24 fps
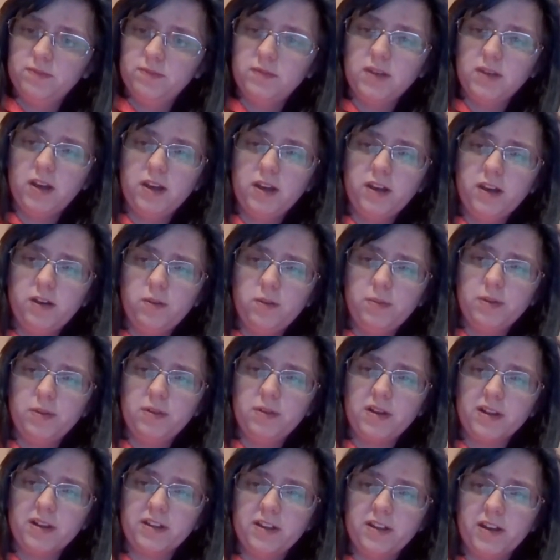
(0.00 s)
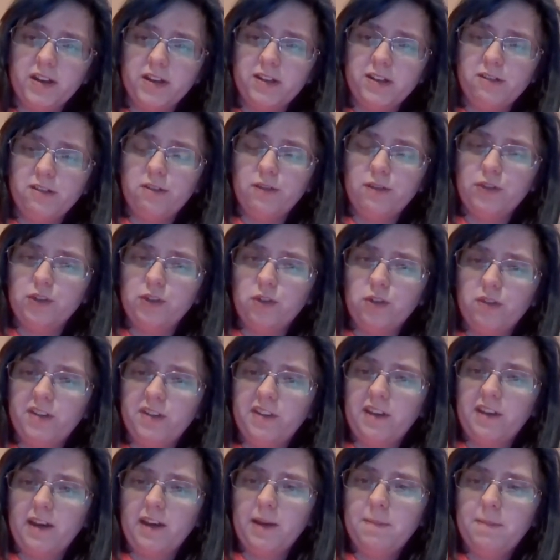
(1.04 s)
I hope you like the idea of story
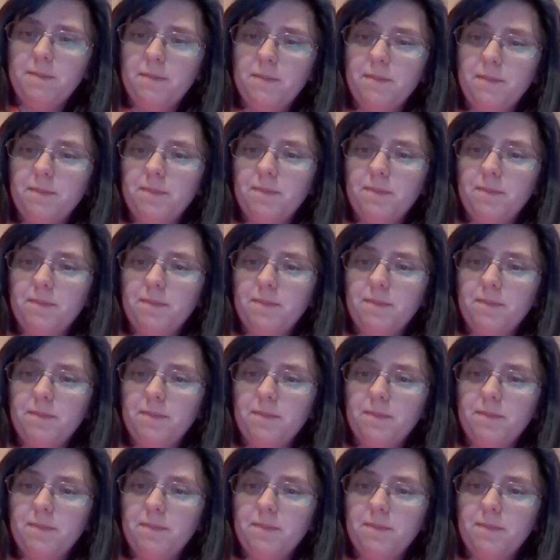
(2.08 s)
time.